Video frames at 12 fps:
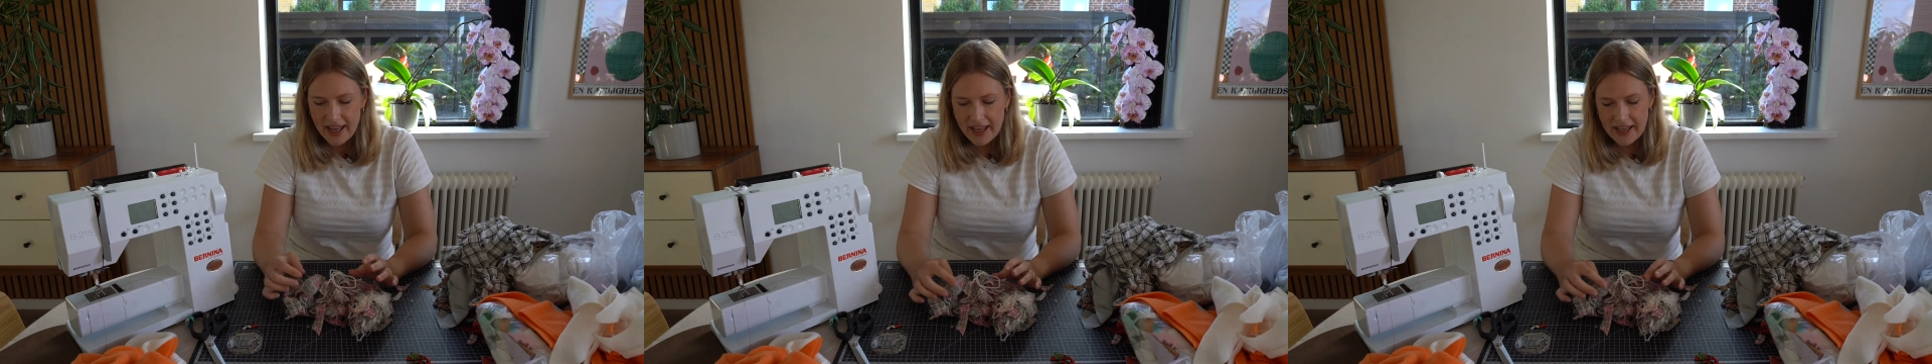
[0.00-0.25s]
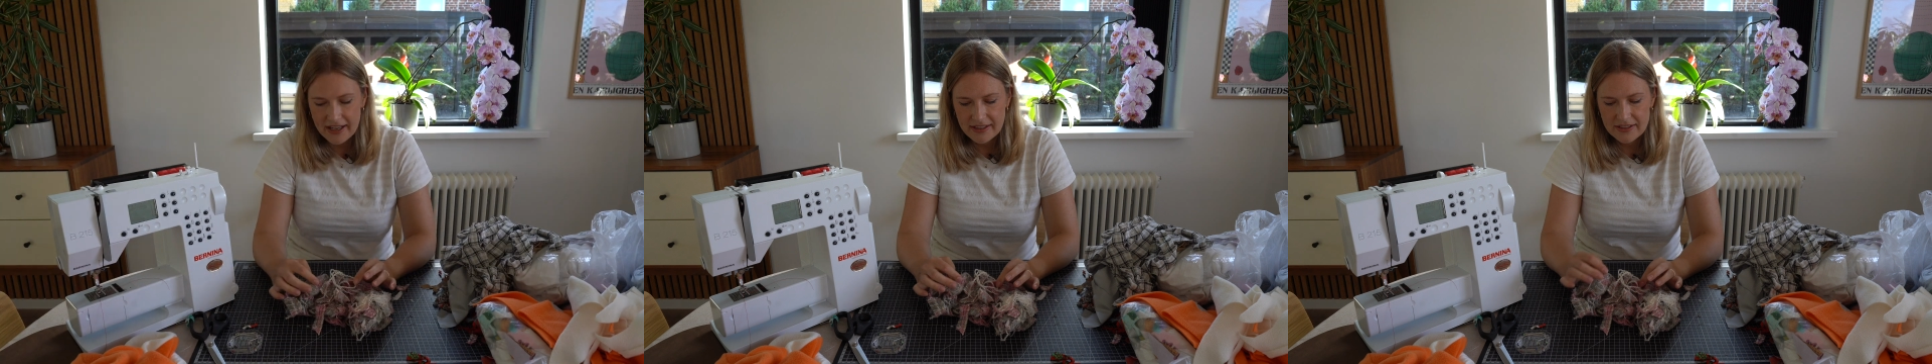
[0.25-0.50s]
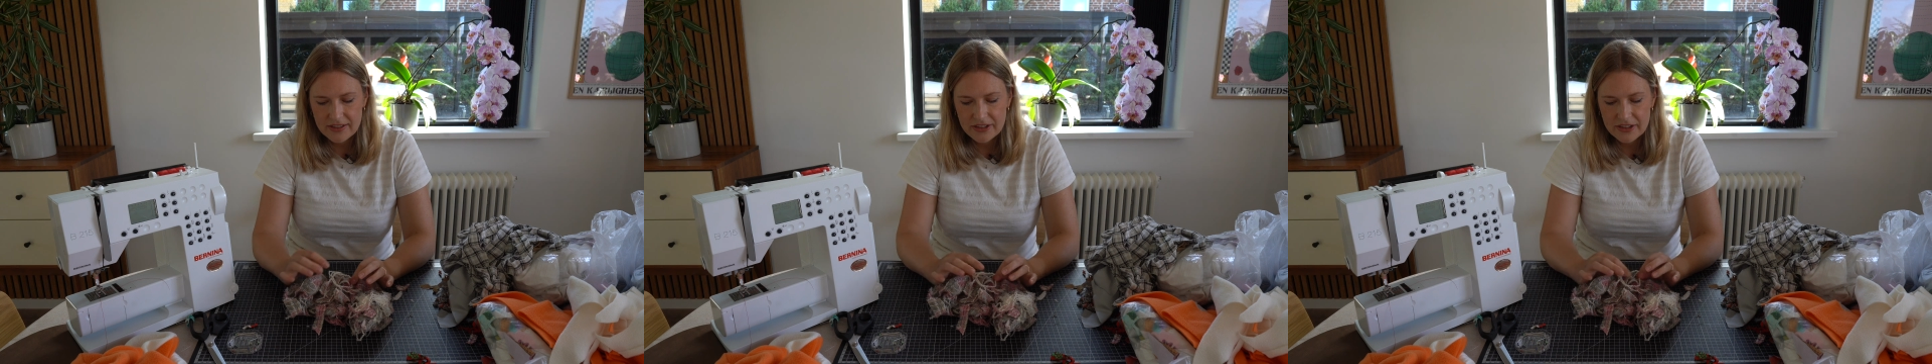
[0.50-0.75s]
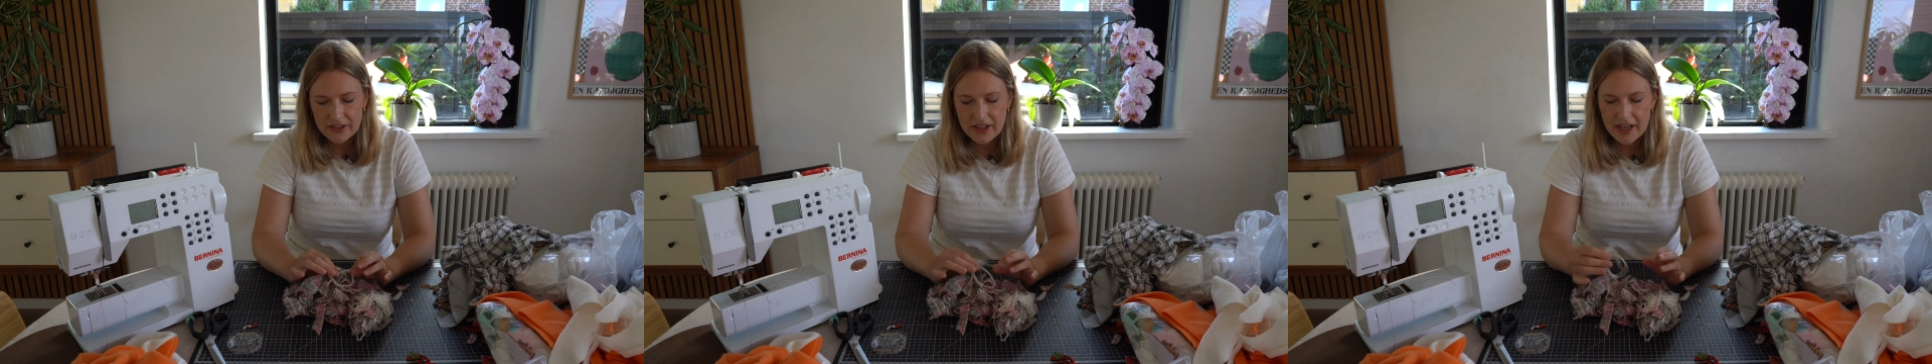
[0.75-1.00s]
and to
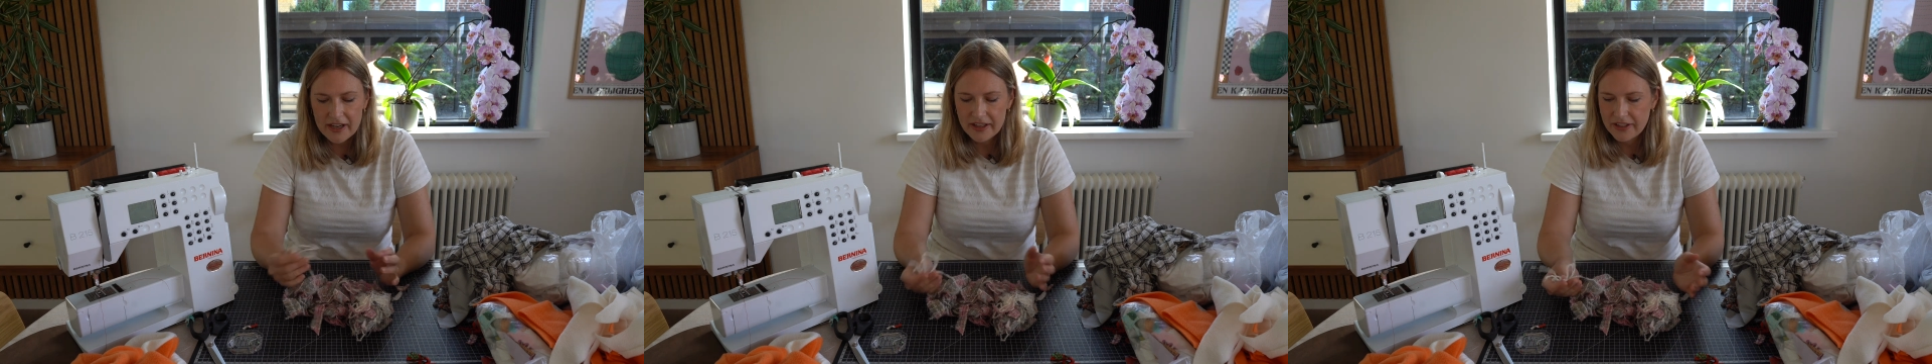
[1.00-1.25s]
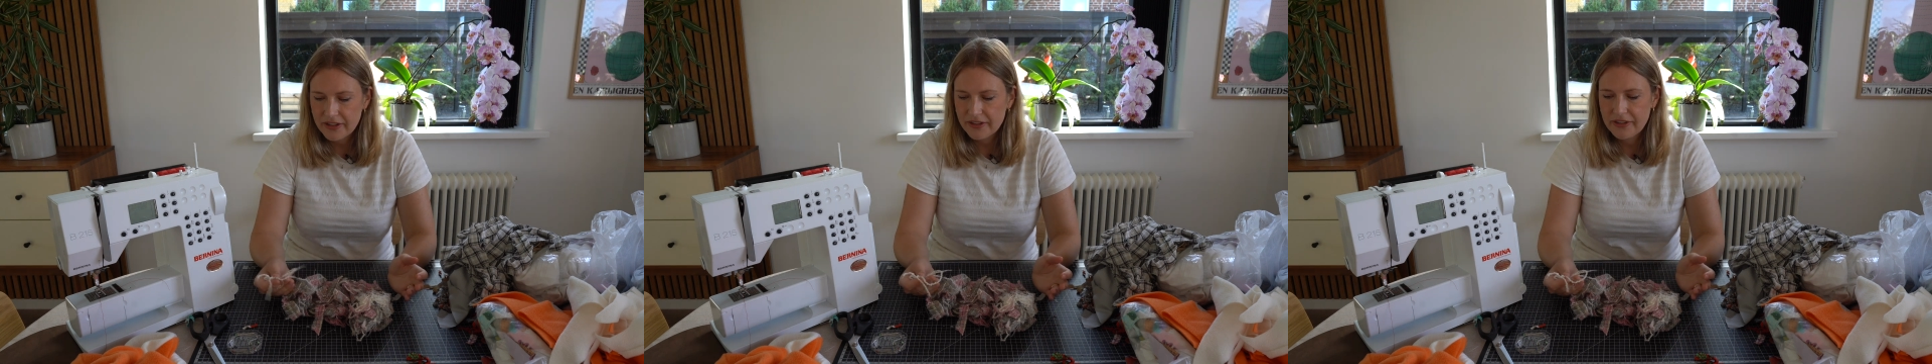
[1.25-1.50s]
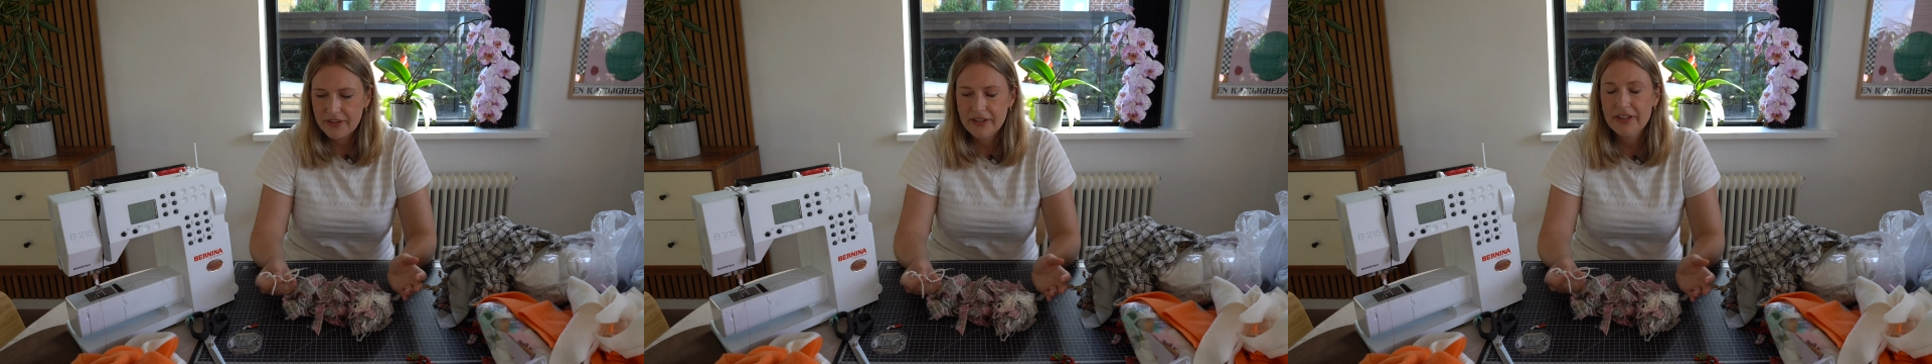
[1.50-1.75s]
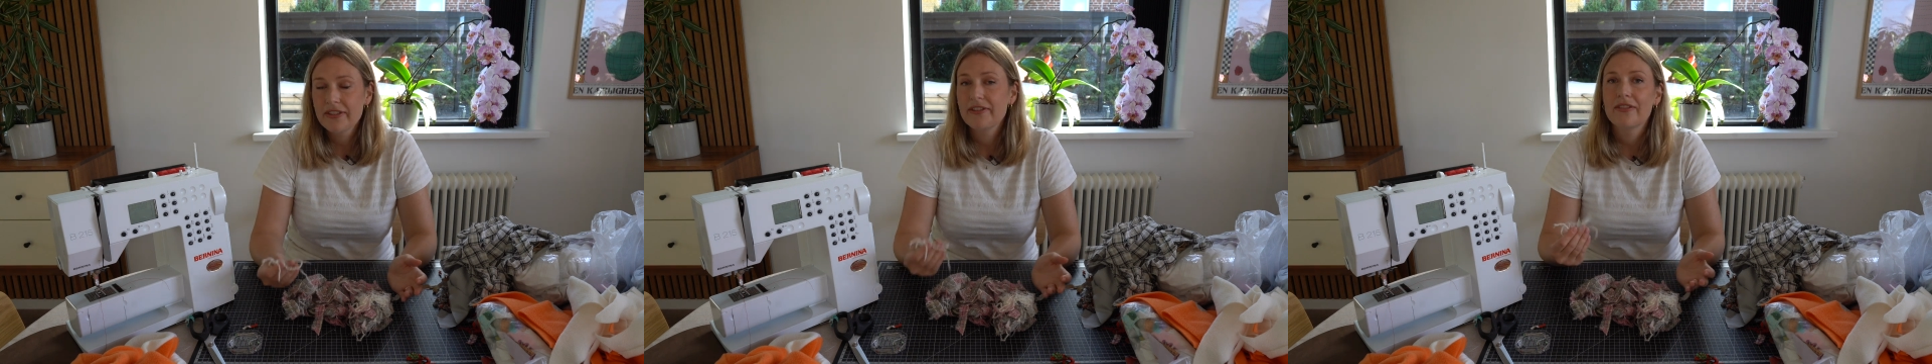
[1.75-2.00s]
do that I used
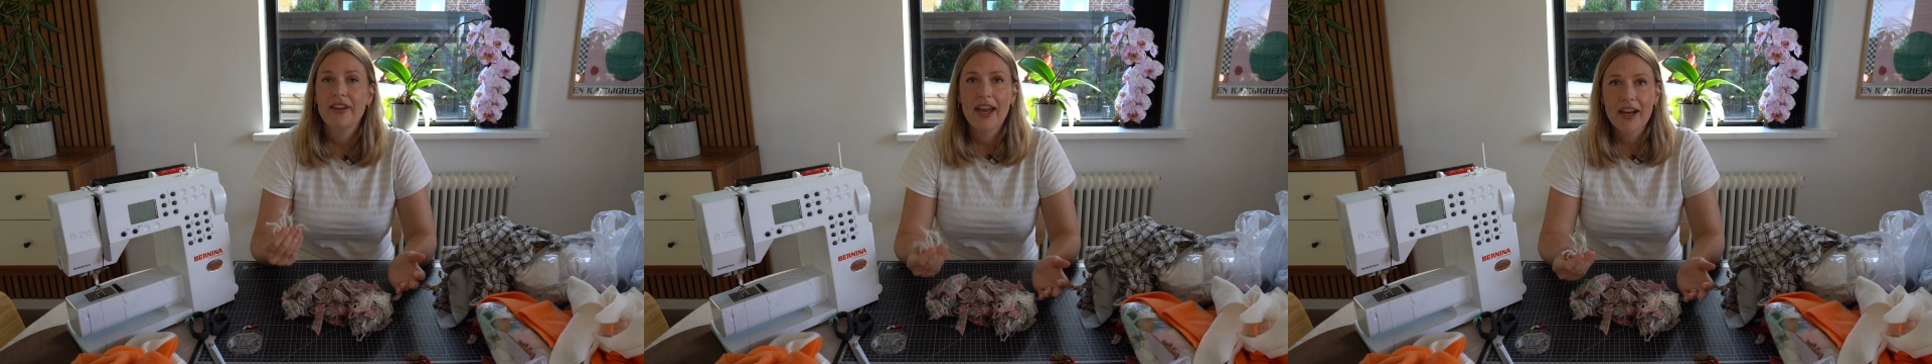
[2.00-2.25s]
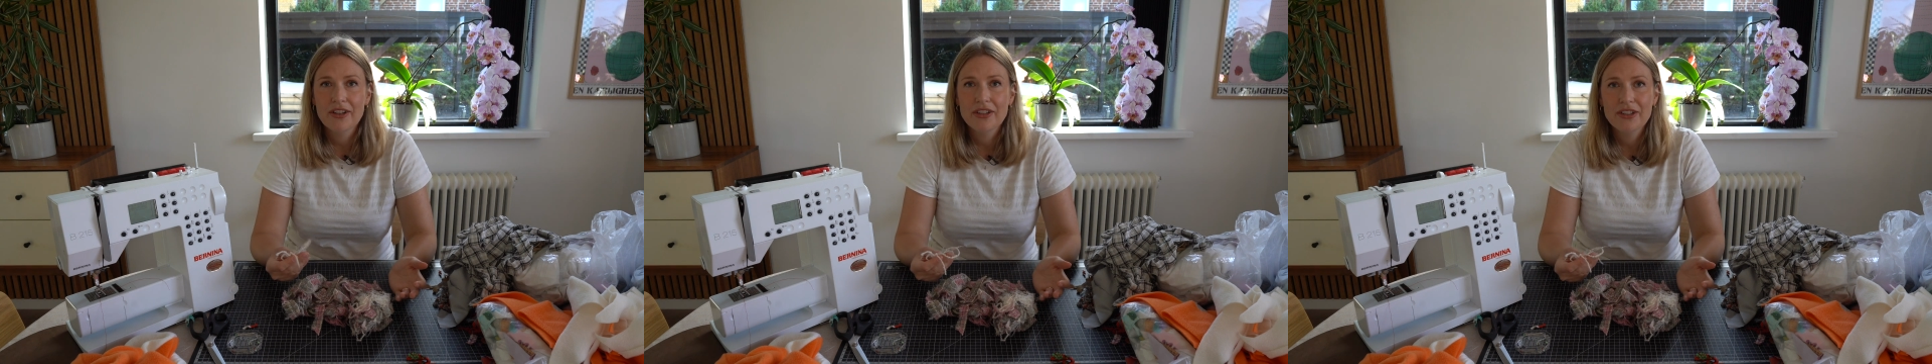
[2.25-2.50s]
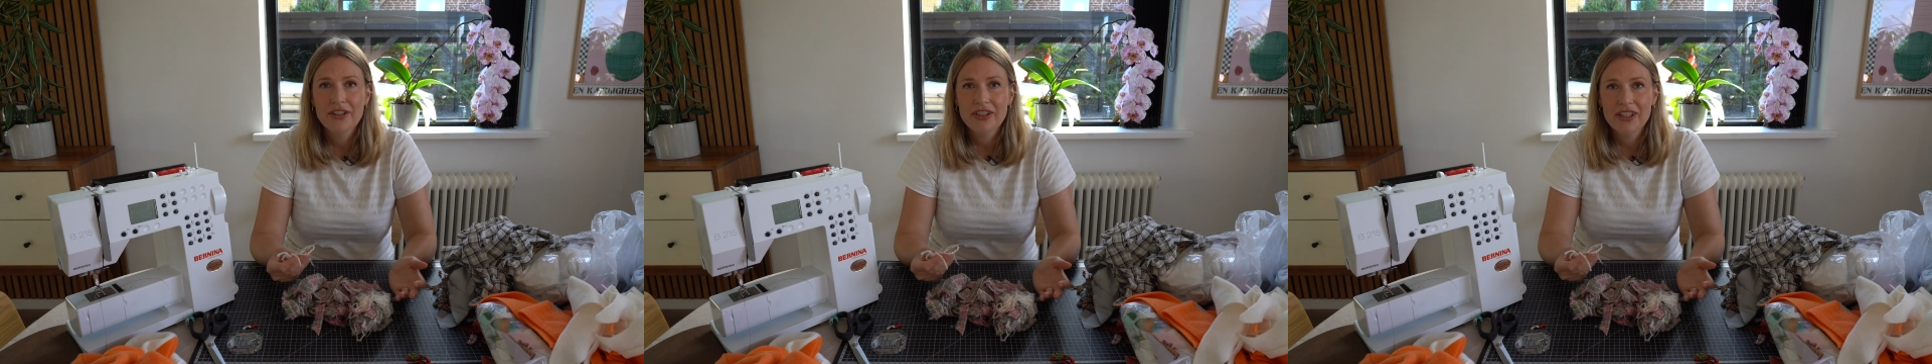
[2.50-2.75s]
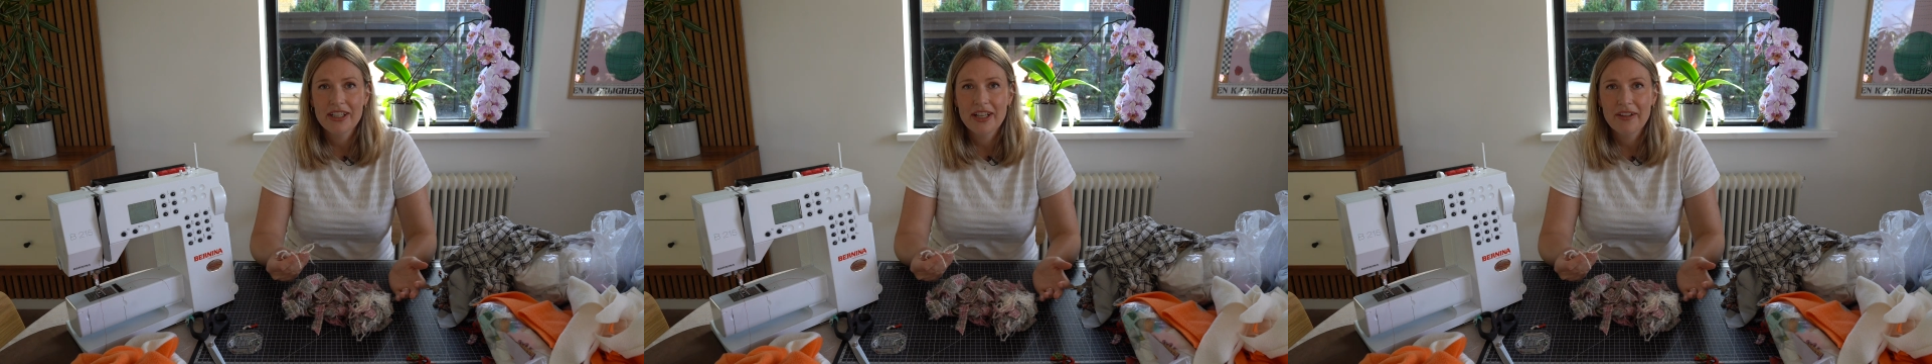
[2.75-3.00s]
this actual
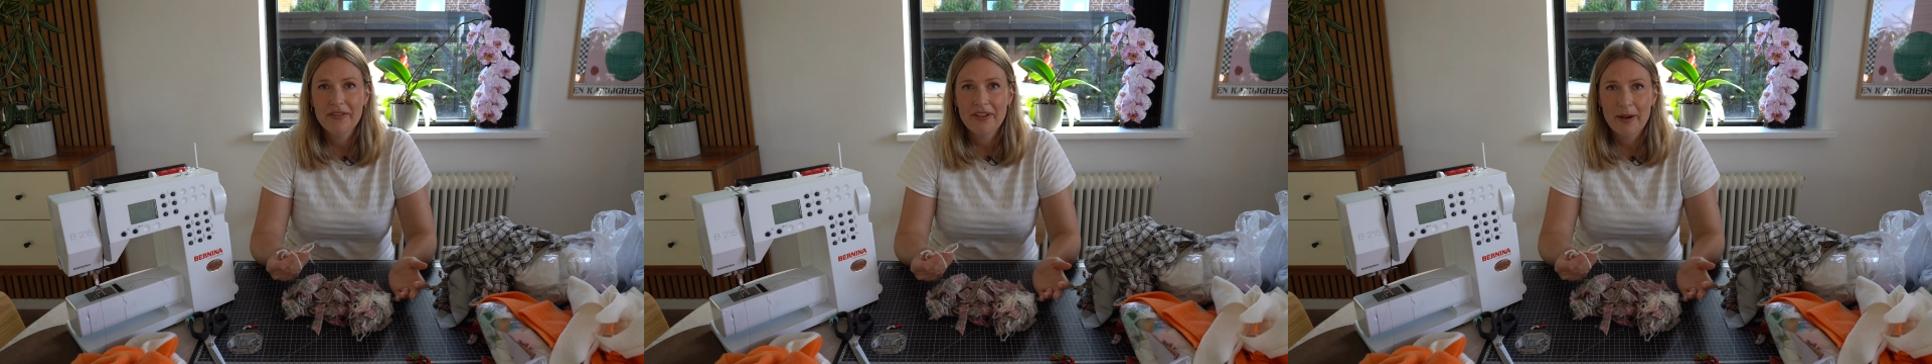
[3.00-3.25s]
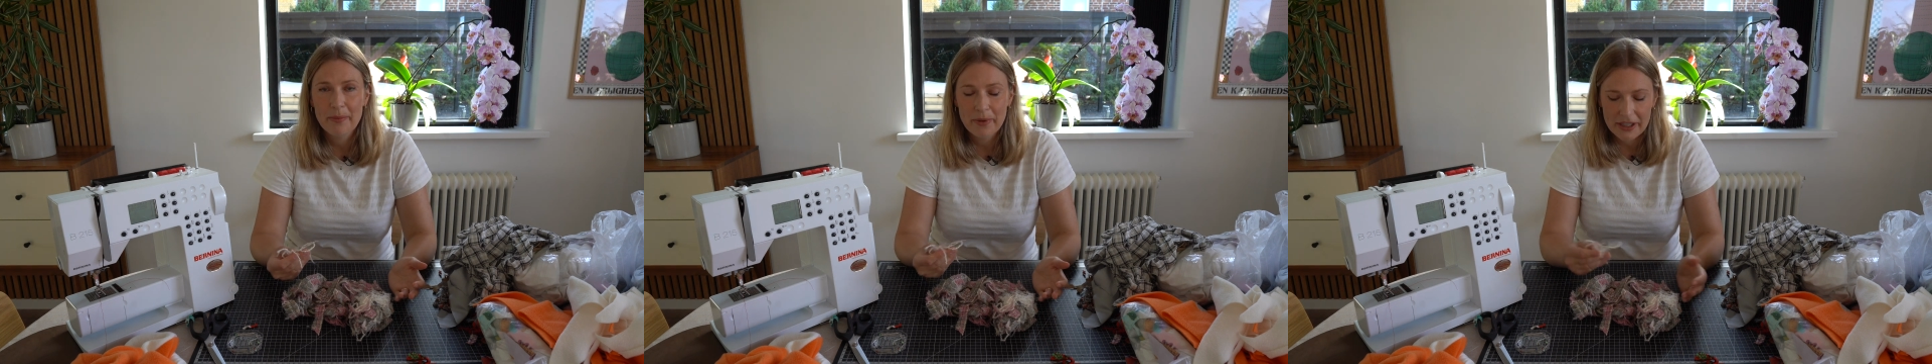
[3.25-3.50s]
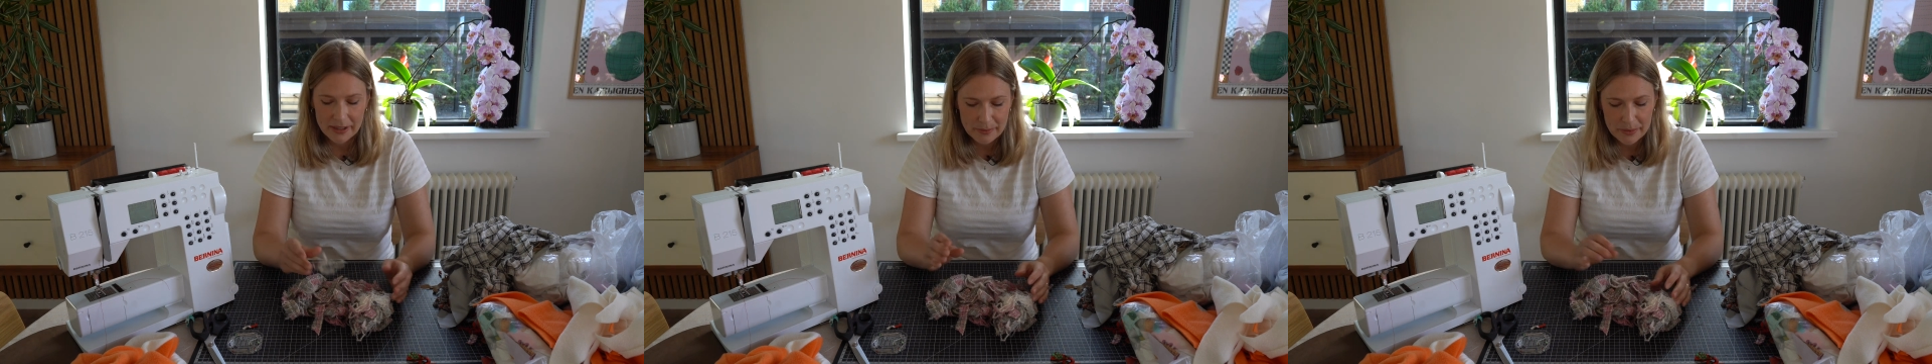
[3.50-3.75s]
Chanel fabric,